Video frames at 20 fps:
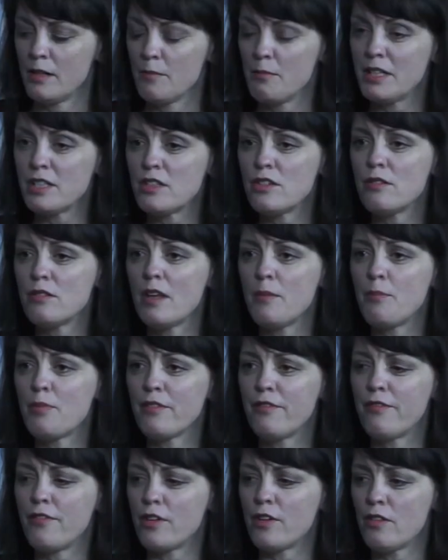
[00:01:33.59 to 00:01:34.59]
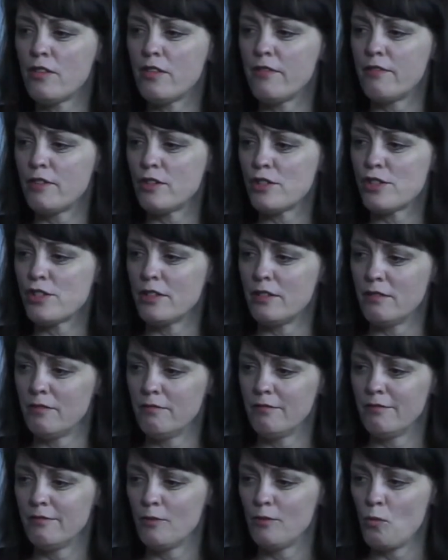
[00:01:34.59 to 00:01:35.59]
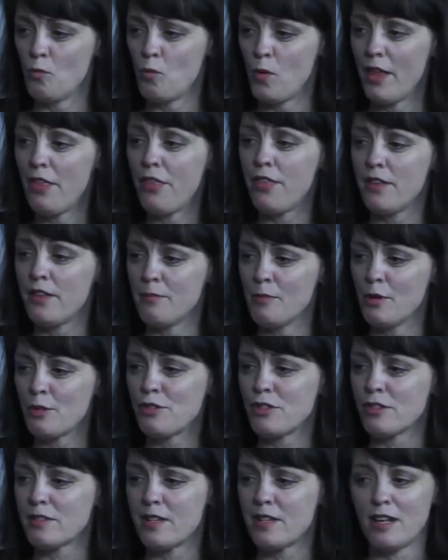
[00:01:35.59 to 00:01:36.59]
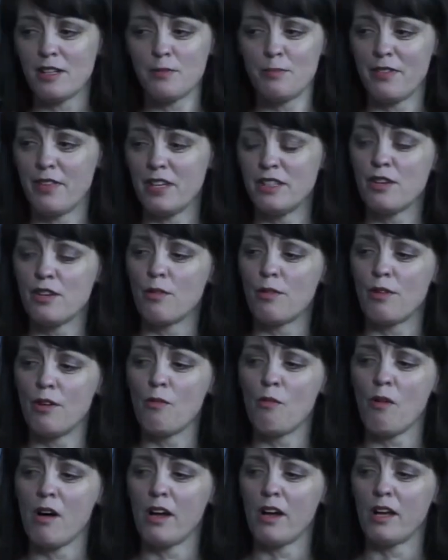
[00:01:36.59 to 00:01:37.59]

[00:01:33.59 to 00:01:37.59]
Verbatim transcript: But do they prefer the version yes. with the emotional sounds, but what, they don't know why?